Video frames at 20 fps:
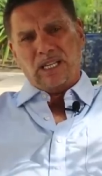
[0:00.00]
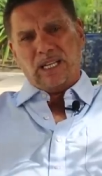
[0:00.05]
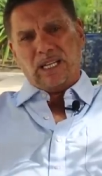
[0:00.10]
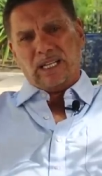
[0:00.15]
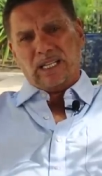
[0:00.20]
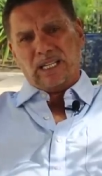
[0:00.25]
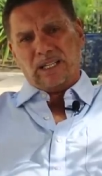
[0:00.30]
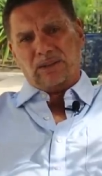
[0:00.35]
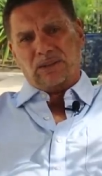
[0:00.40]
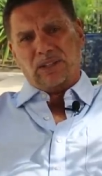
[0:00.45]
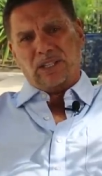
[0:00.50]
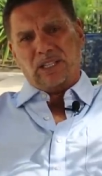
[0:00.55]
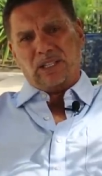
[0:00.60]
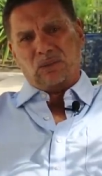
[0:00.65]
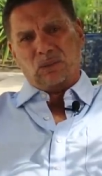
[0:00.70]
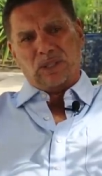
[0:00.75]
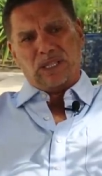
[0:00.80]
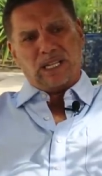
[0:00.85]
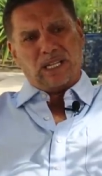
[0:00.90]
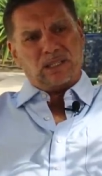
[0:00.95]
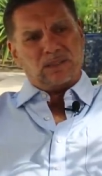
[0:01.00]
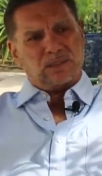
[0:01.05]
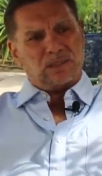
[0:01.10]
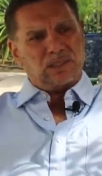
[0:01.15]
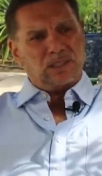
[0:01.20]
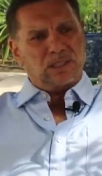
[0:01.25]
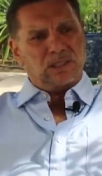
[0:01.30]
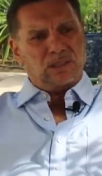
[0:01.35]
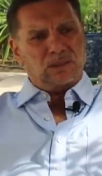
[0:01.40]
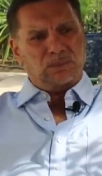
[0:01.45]
And I think without,
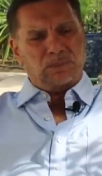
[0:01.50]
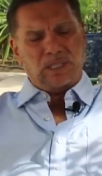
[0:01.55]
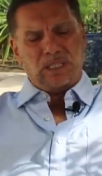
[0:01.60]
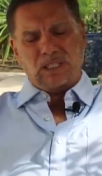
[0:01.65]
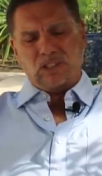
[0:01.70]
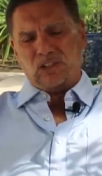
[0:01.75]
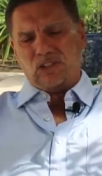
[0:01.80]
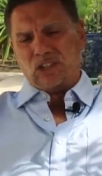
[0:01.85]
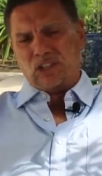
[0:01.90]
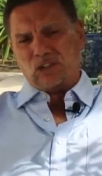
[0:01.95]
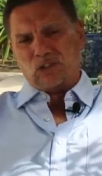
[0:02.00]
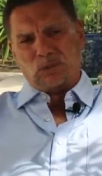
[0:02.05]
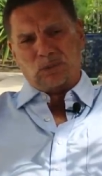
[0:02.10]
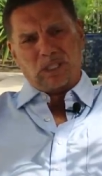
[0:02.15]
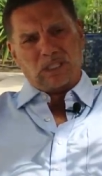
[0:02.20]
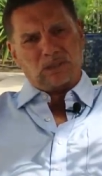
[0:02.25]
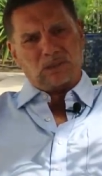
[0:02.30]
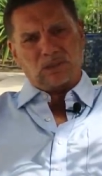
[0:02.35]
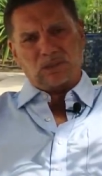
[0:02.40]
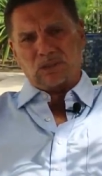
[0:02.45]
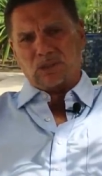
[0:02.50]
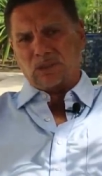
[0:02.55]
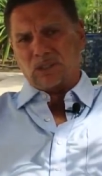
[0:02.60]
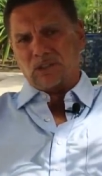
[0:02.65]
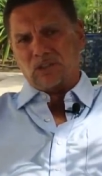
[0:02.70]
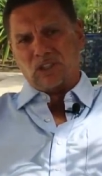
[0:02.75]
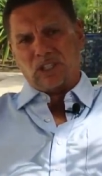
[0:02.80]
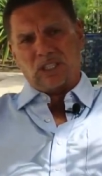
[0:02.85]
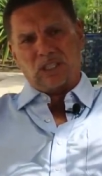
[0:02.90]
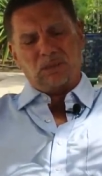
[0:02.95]
you know, being judgmental
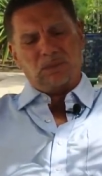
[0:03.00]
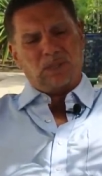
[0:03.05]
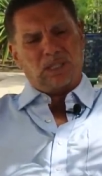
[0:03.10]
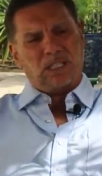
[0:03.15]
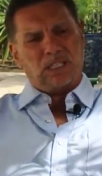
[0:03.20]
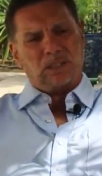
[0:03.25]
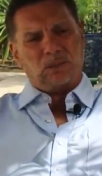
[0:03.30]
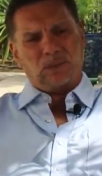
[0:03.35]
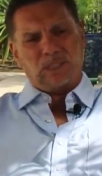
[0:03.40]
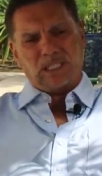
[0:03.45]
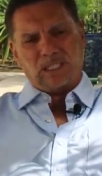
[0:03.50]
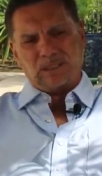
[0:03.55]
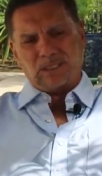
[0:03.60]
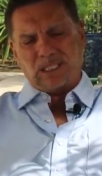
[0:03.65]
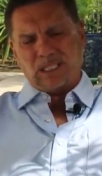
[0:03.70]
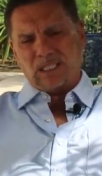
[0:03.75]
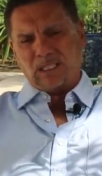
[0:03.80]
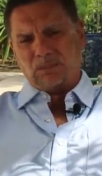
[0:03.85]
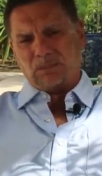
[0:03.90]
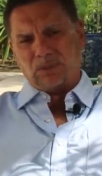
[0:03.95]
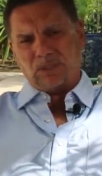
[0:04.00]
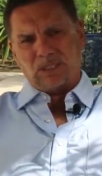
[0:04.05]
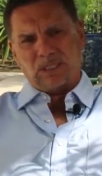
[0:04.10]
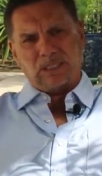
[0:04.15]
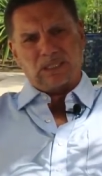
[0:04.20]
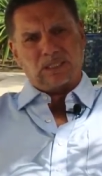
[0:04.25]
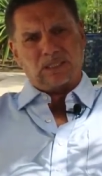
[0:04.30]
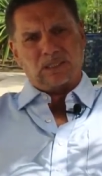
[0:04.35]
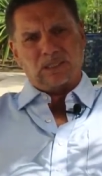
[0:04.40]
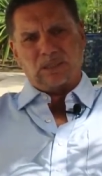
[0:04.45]
towards anybody, without getting
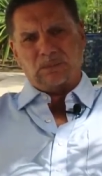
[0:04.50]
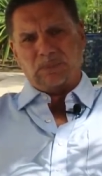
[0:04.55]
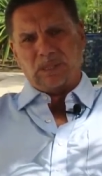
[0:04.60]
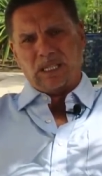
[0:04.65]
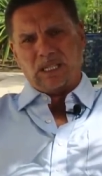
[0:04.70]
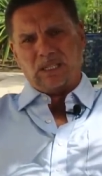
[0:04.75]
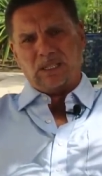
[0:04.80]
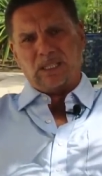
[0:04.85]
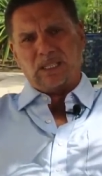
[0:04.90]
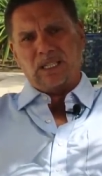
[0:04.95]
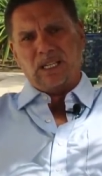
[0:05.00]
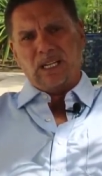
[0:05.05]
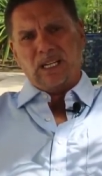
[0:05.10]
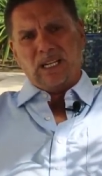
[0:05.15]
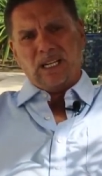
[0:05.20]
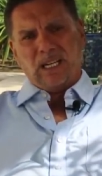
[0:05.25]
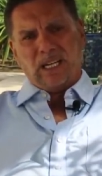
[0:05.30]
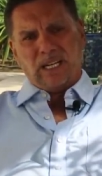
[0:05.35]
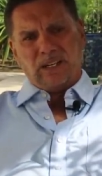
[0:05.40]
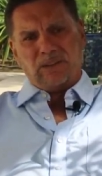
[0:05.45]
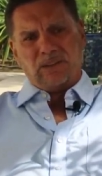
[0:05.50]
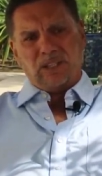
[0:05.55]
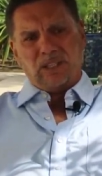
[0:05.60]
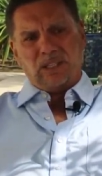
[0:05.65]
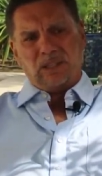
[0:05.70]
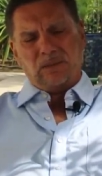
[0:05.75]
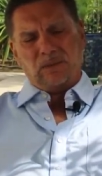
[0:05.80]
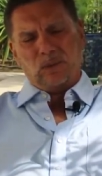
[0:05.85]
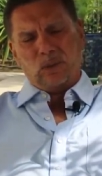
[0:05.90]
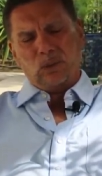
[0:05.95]
political about it, I think
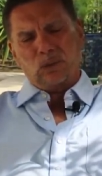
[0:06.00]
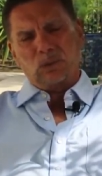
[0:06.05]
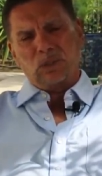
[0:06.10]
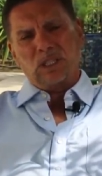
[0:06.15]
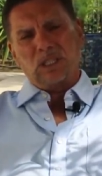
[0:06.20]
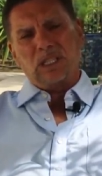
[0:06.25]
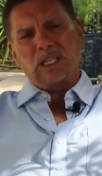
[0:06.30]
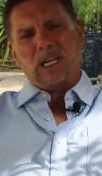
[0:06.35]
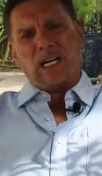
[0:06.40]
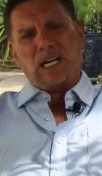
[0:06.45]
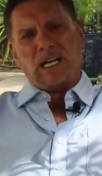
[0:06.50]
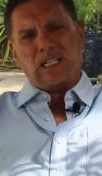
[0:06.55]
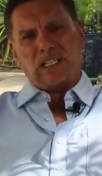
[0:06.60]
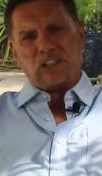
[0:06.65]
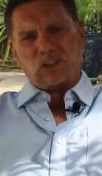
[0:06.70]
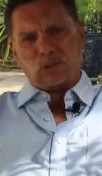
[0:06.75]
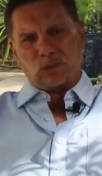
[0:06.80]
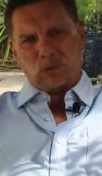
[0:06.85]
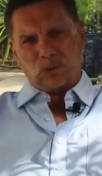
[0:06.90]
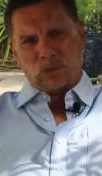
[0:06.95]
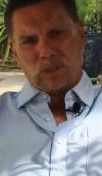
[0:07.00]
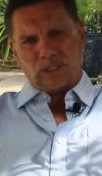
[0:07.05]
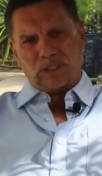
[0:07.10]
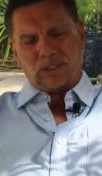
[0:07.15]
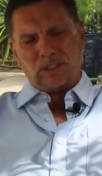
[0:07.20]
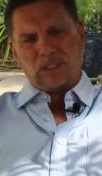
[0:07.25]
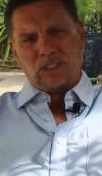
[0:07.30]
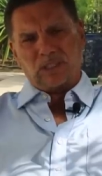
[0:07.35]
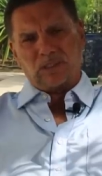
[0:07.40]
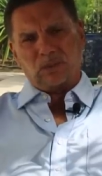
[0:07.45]
if you're really honest with one
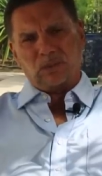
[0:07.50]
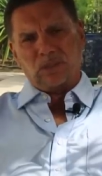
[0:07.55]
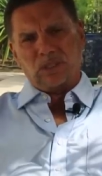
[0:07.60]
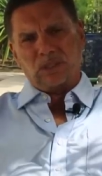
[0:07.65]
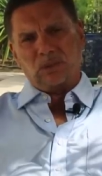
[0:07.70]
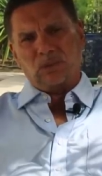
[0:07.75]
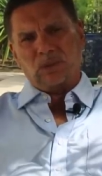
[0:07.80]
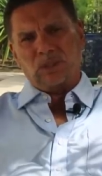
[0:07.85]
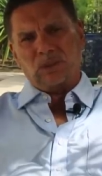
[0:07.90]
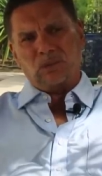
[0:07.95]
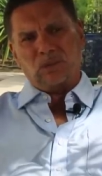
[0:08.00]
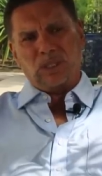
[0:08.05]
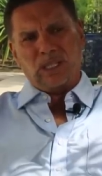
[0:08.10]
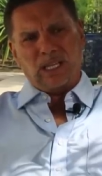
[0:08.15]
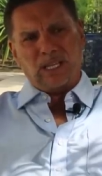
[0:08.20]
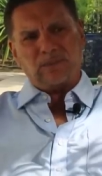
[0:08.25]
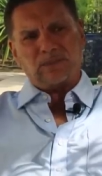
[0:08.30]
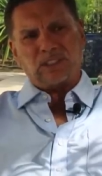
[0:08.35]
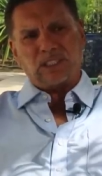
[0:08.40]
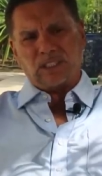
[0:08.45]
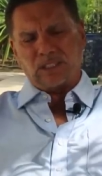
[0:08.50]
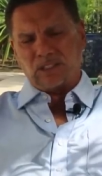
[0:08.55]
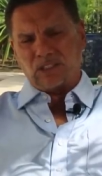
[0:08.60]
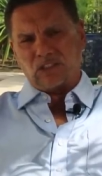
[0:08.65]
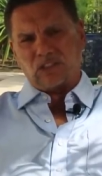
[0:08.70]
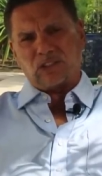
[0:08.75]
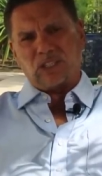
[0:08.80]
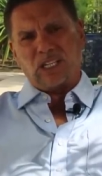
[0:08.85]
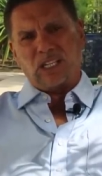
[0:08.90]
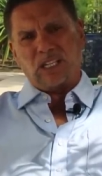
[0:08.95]
another, we, we, we have to
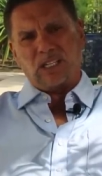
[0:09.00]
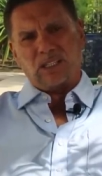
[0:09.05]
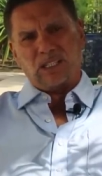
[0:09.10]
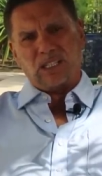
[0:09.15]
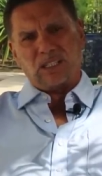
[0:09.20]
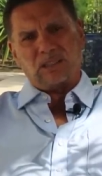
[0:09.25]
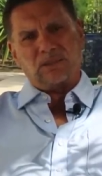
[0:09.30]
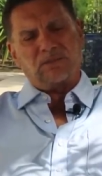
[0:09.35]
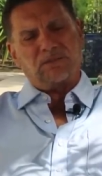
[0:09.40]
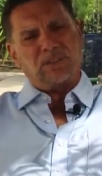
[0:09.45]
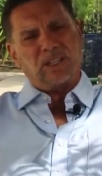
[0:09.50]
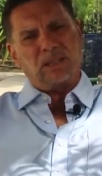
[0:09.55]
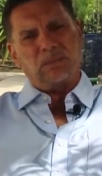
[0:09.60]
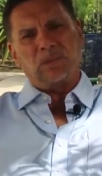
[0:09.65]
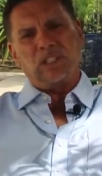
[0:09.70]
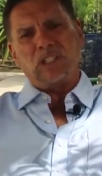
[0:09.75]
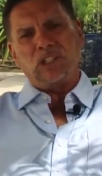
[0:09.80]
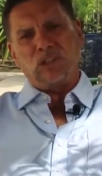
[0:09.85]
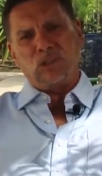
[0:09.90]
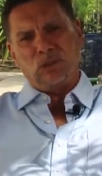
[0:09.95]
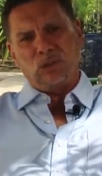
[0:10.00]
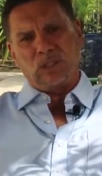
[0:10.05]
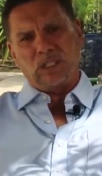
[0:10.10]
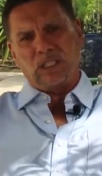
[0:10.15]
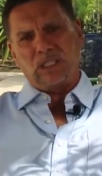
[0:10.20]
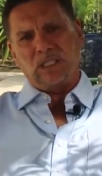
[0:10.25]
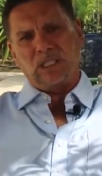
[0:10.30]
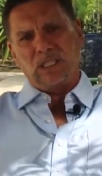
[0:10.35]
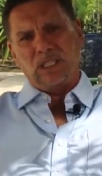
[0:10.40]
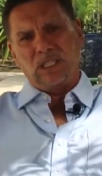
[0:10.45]
understand that the family unit